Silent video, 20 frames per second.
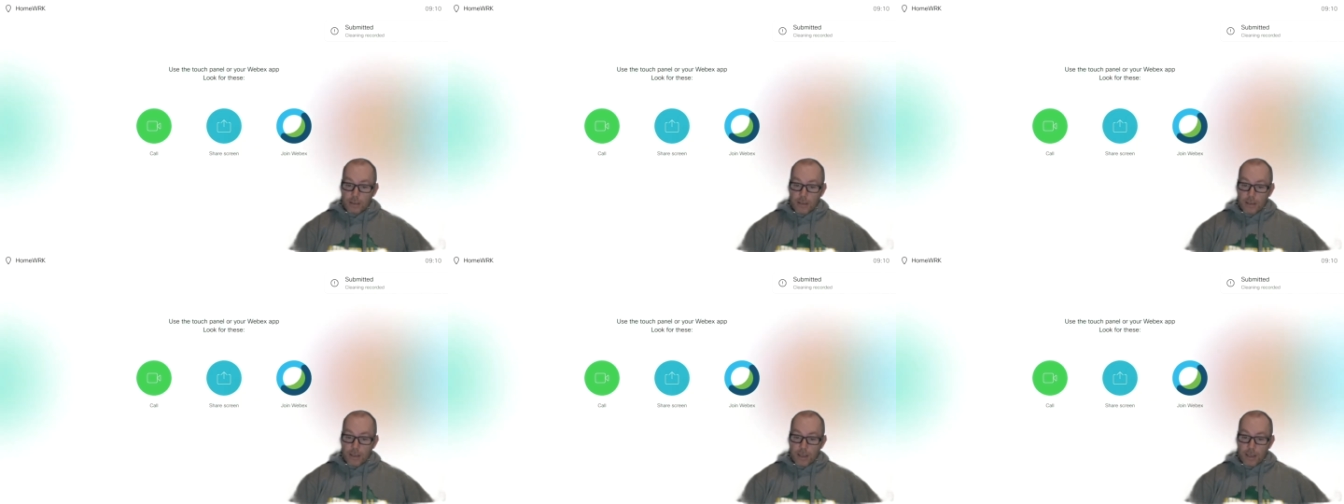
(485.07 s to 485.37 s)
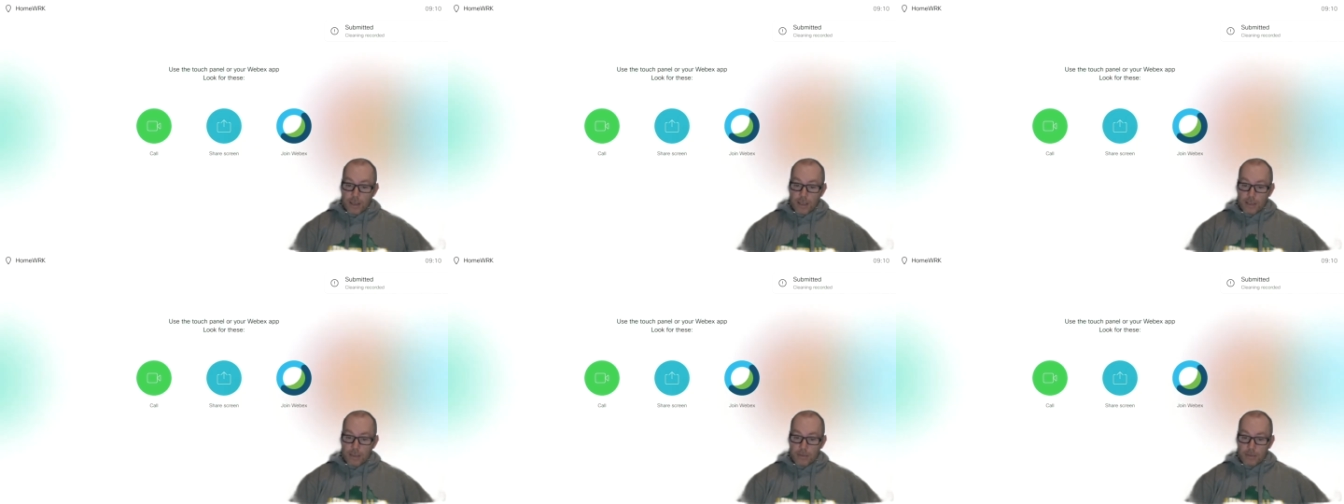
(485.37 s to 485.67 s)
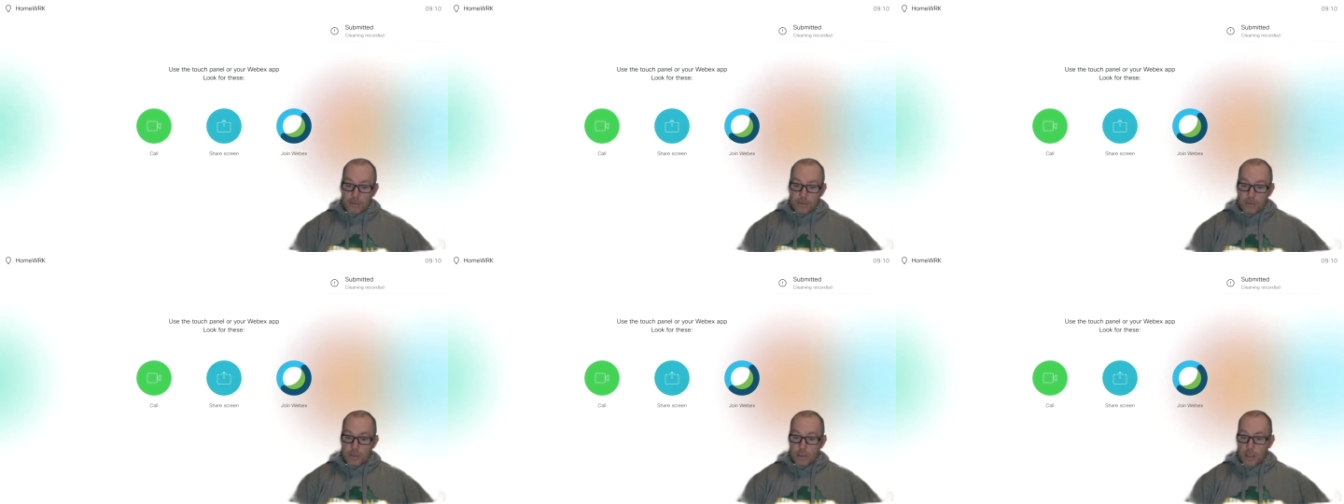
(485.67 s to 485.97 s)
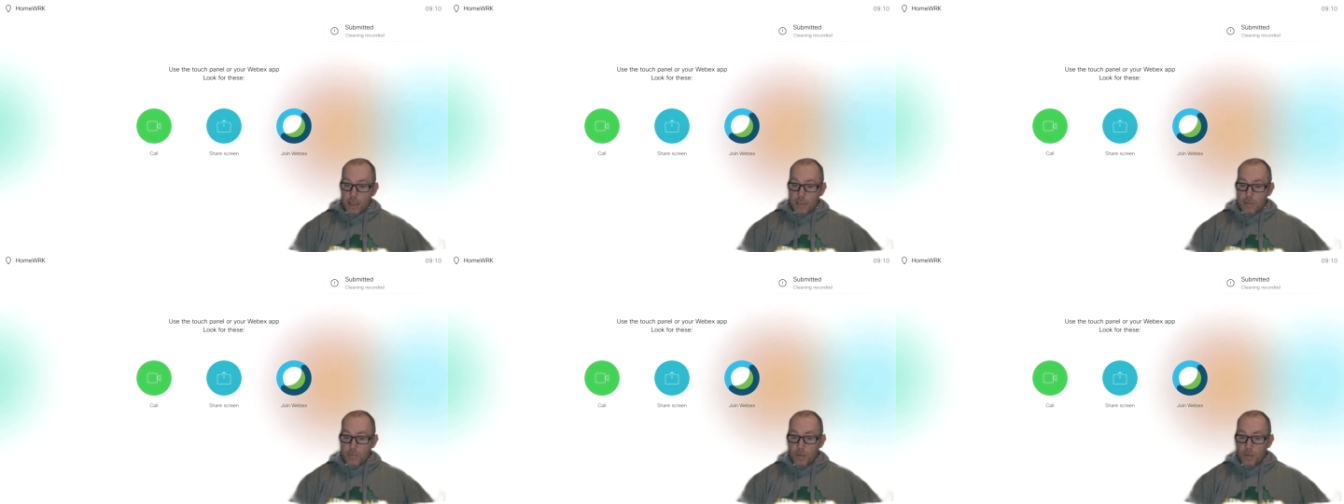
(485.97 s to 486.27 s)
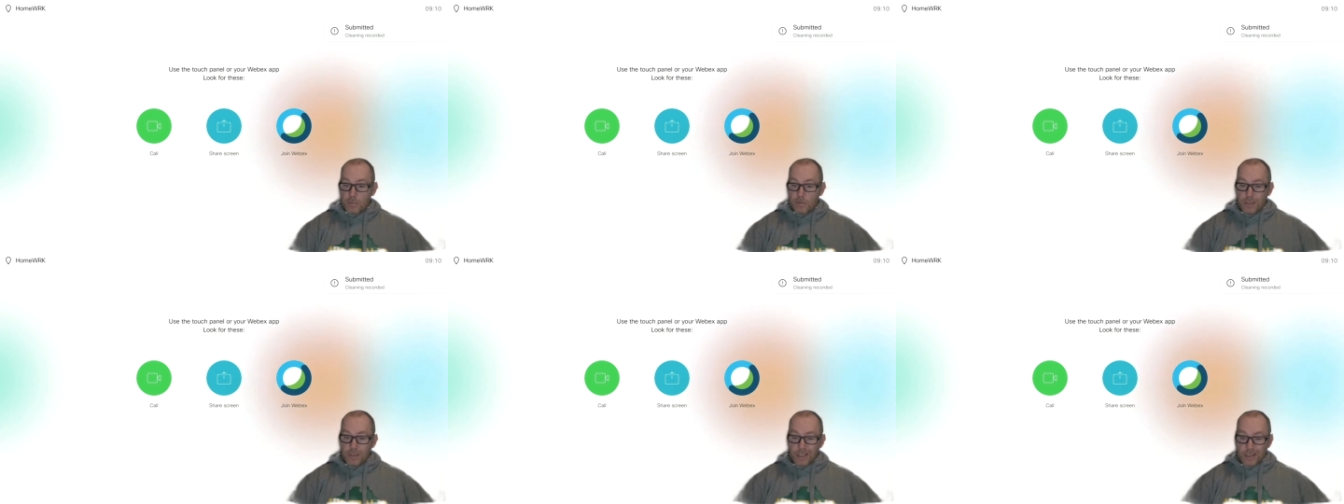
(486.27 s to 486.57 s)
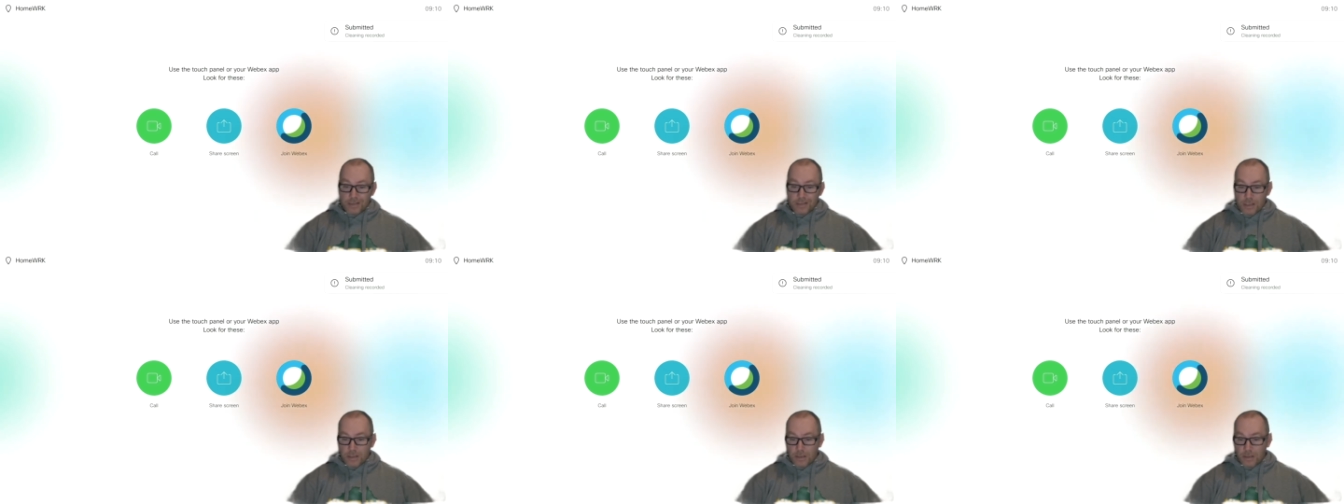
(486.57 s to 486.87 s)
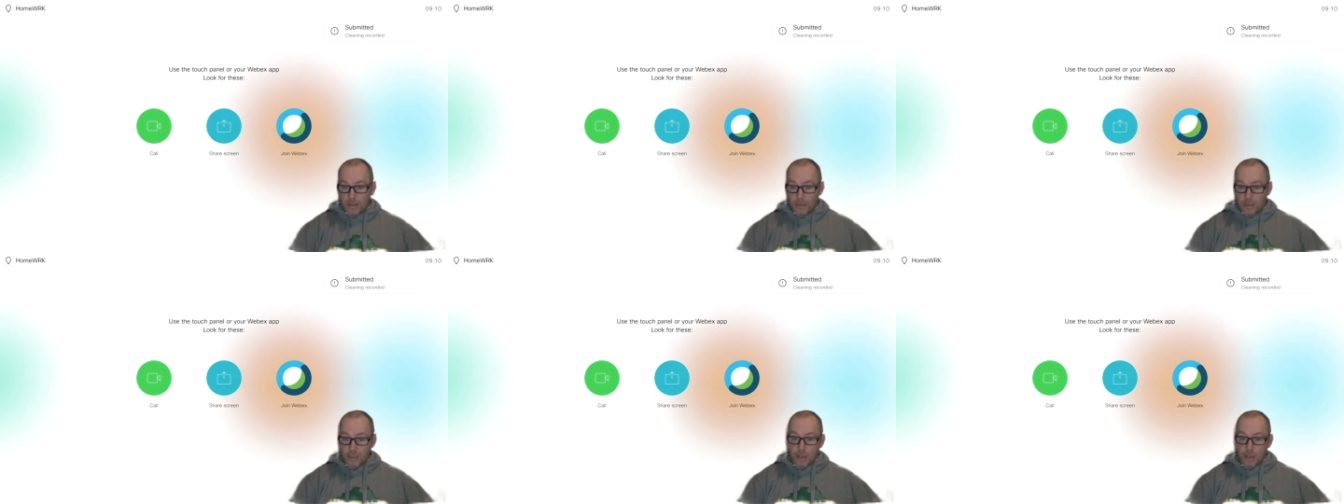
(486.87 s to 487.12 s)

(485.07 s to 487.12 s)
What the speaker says: and as people enter,